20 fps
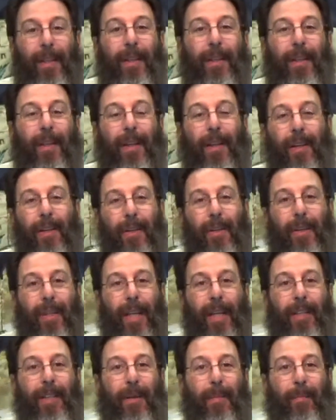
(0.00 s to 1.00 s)
you're going to do
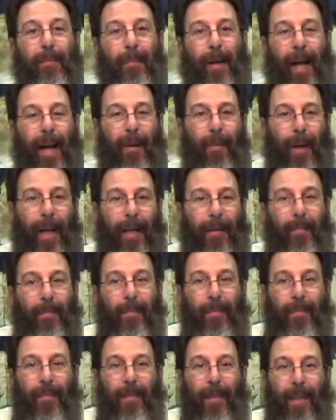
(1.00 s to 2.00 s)
things my way.
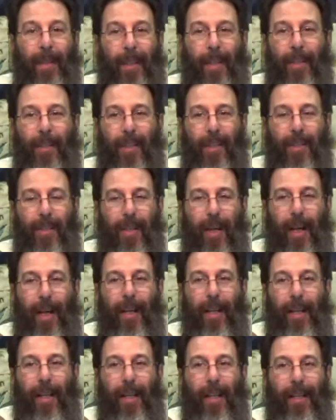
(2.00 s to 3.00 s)
This is,
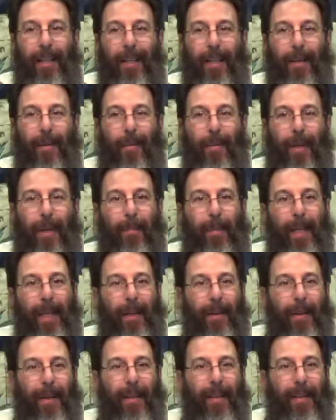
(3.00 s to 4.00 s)
you know, what I've been
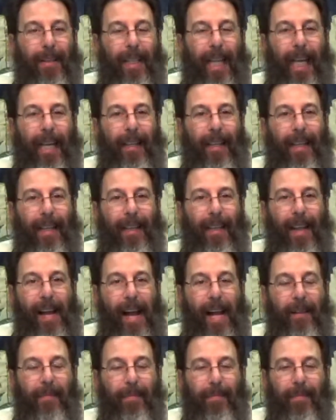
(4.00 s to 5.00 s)
hearing lately a
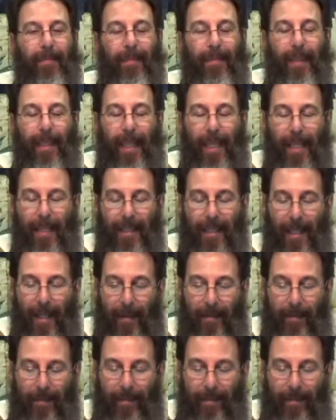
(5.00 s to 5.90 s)
lot is, you